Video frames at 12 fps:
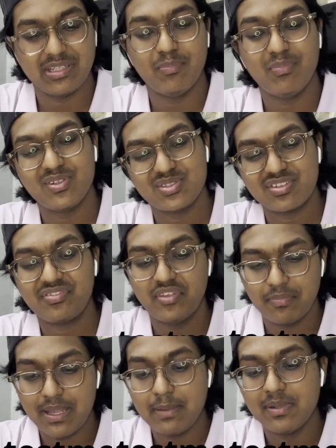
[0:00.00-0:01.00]
most of the
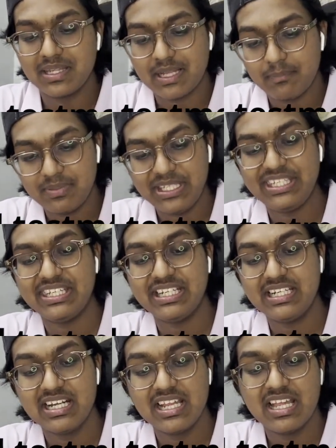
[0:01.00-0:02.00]
Bible completed
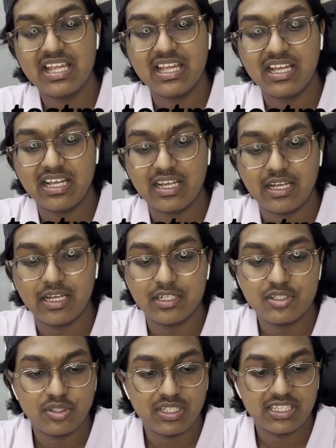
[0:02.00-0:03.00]

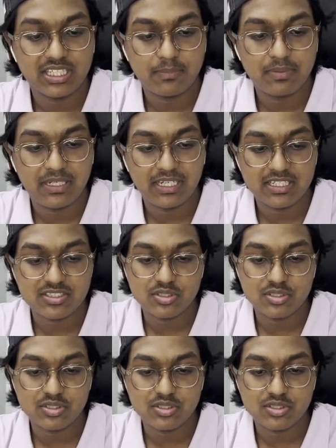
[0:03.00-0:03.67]
during that period.